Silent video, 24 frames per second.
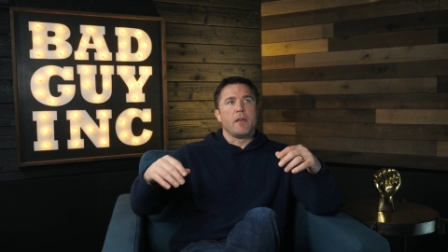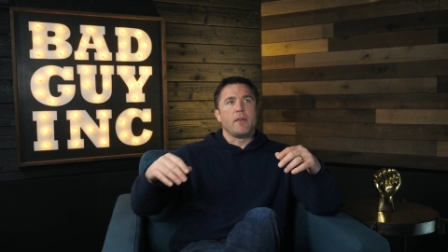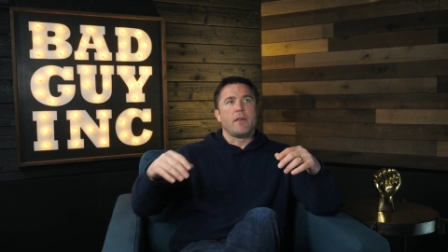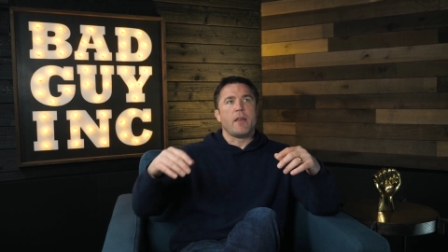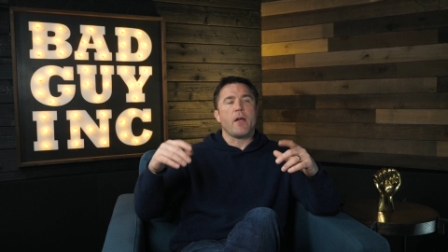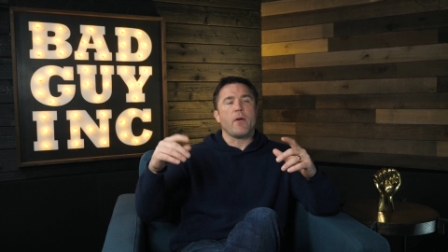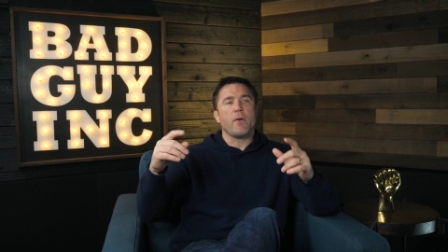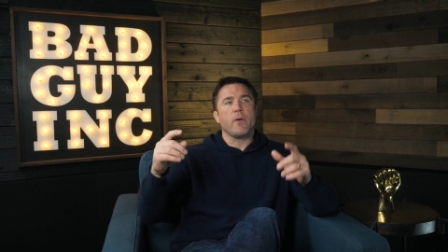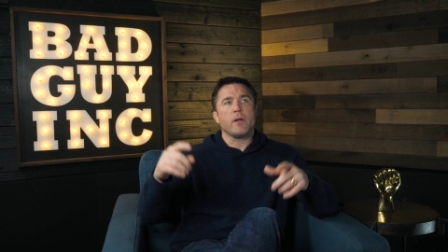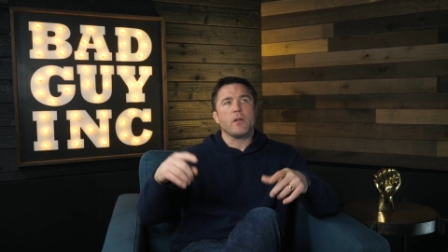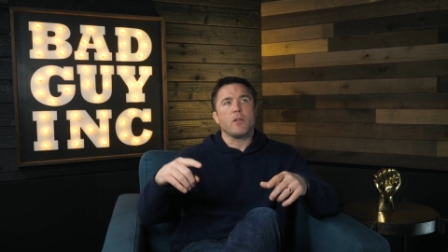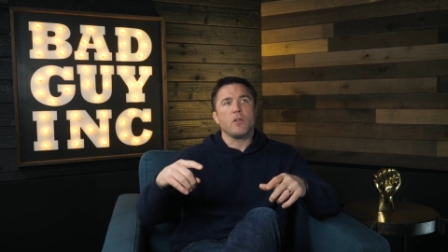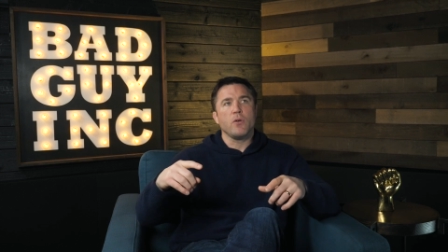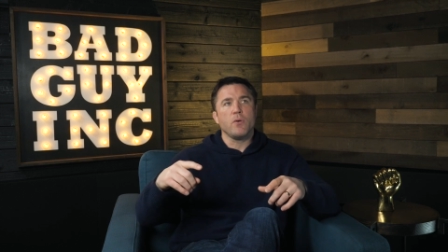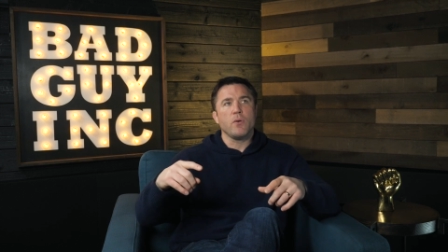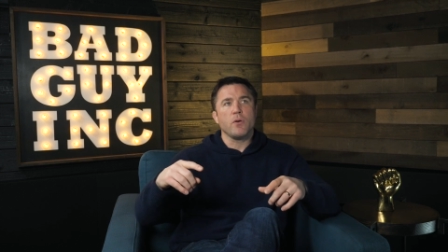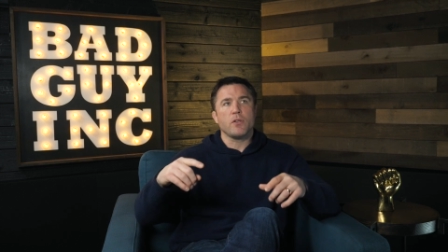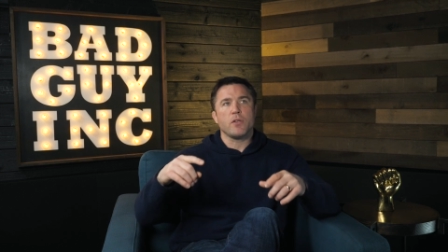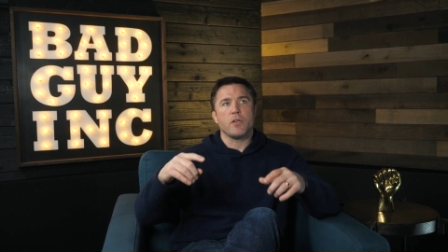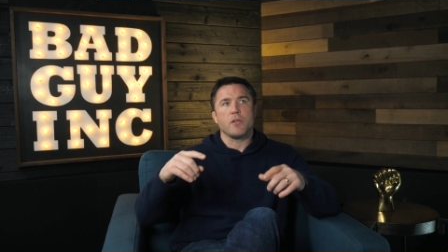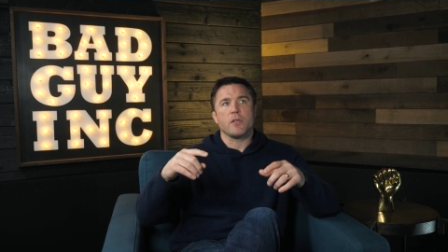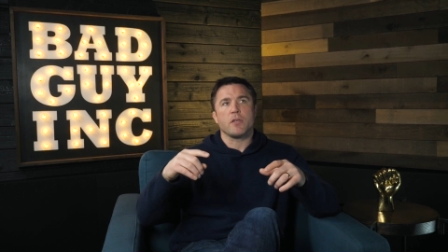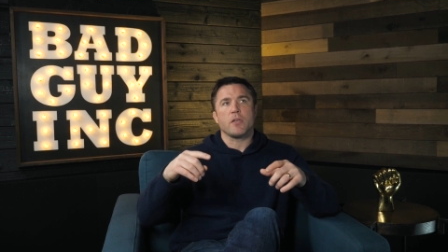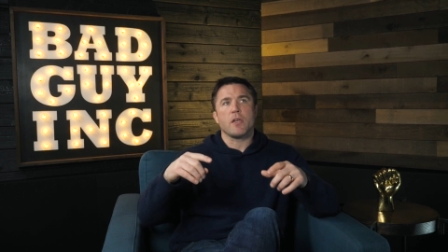Derrick
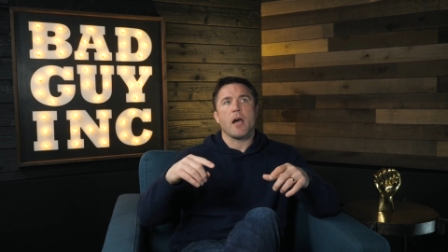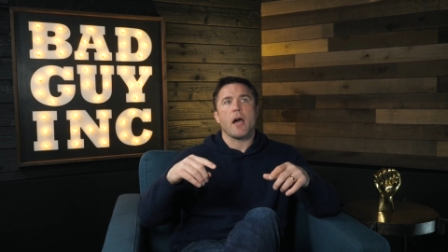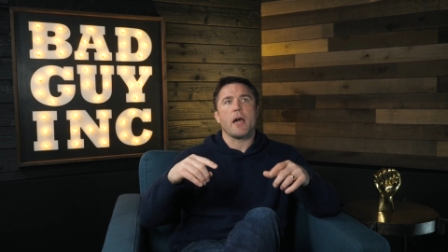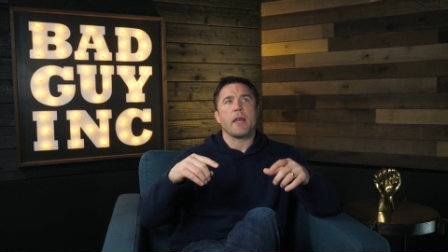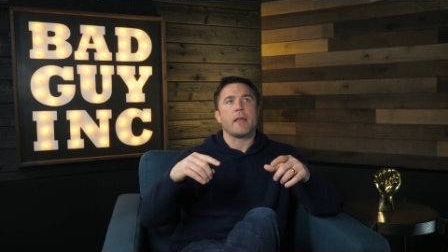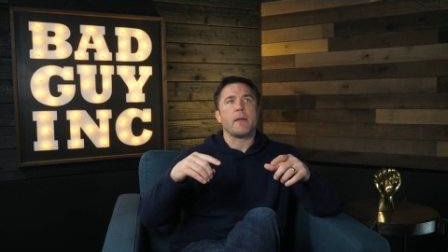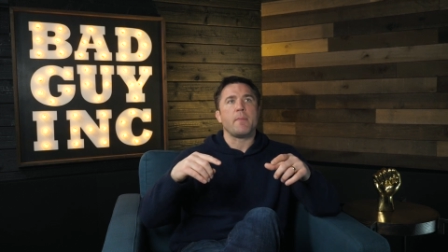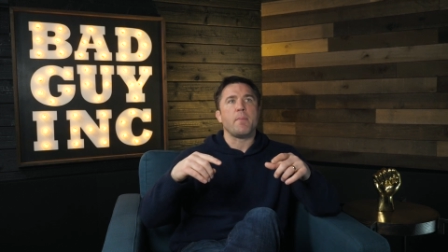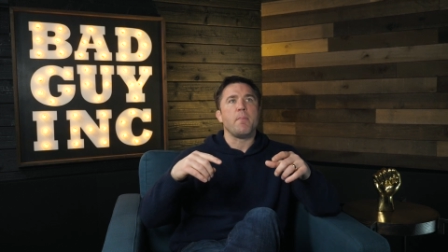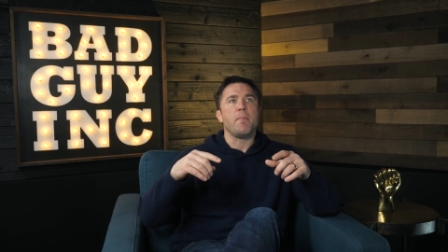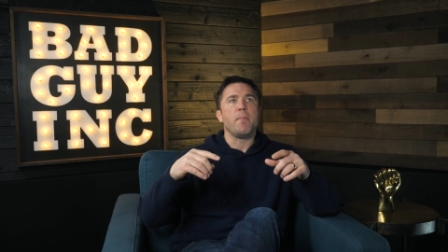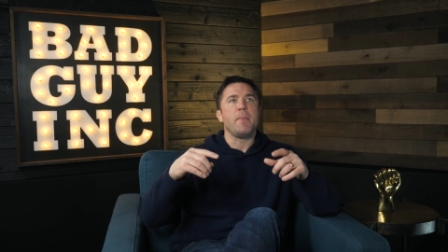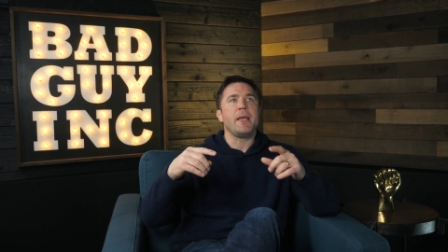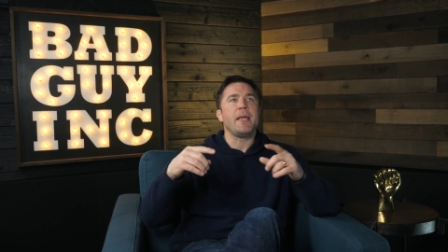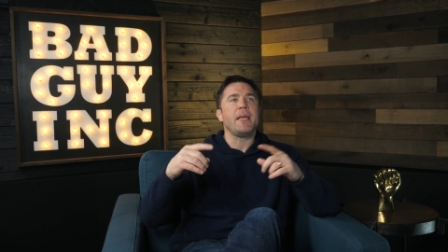Lewis has gotten